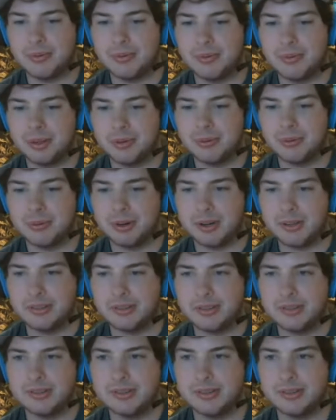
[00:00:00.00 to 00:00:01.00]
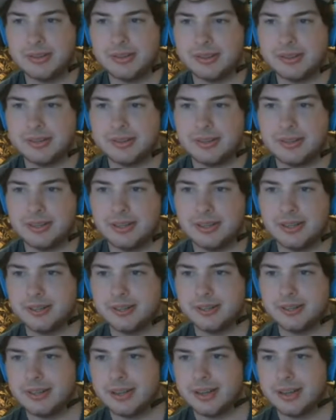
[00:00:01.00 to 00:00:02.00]
Crossland so you can see us
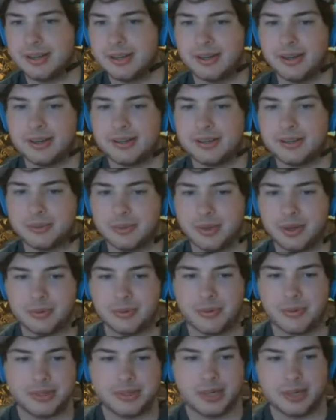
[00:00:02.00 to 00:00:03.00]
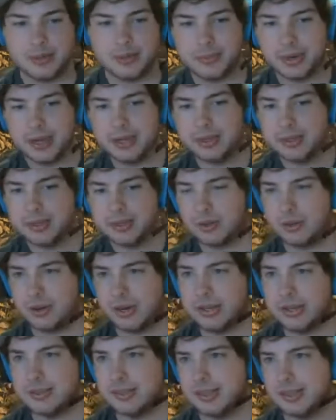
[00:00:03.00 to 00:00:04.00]
next week when we talk about the
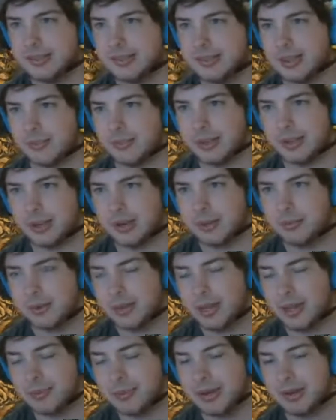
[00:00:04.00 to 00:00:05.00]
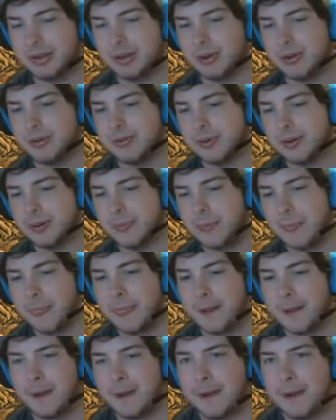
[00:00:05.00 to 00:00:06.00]
craziness that we hope will happen at Dover.
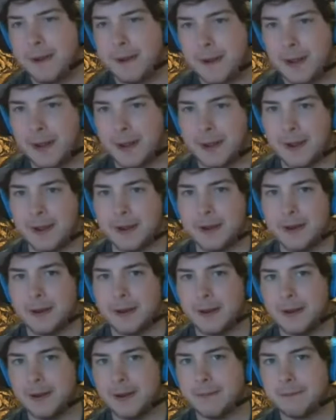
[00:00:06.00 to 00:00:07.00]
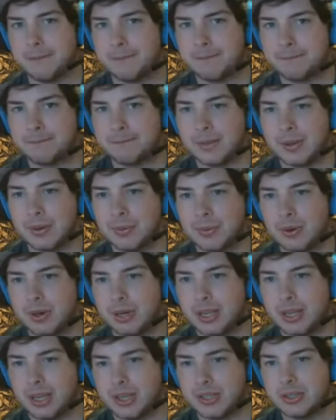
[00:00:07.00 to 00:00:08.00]
And we'll catch
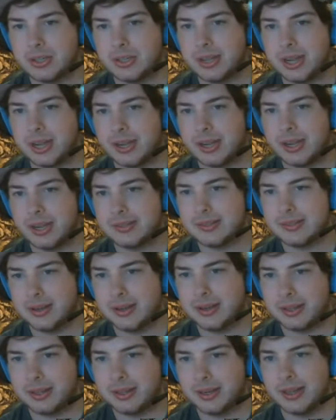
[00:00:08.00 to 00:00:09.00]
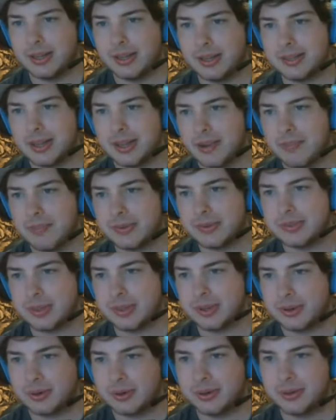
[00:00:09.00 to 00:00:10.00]
you guys on the next episode.
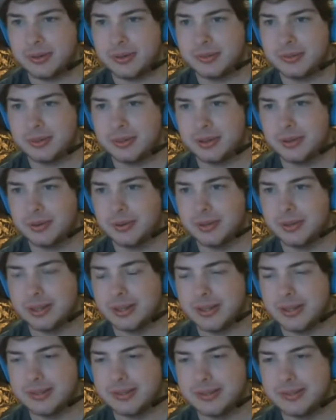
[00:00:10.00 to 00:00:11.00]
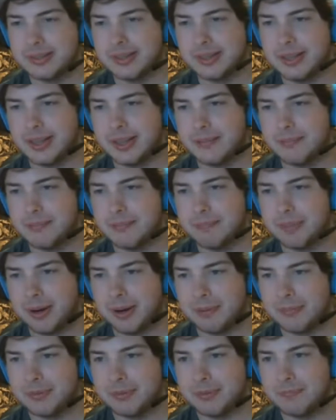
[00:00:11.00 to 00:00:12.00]
So this is Get Bumped
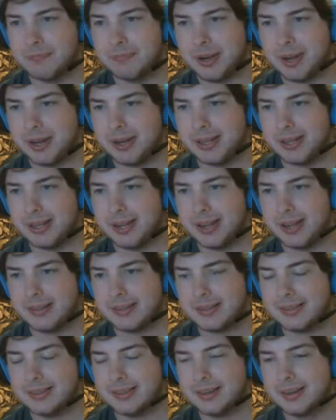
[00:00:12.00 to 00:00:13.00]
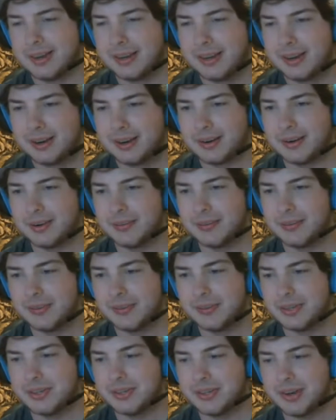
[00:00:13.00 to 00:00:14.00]
Podcast, Revenge
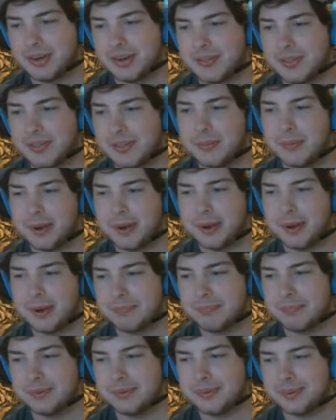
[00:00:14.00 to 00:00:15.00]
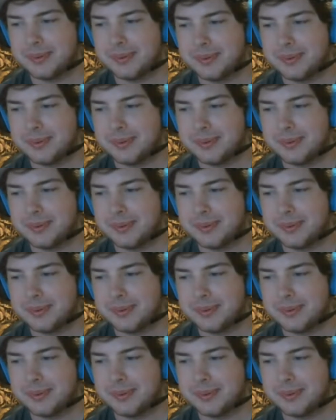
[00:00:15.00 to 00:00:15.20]
of the Bump, or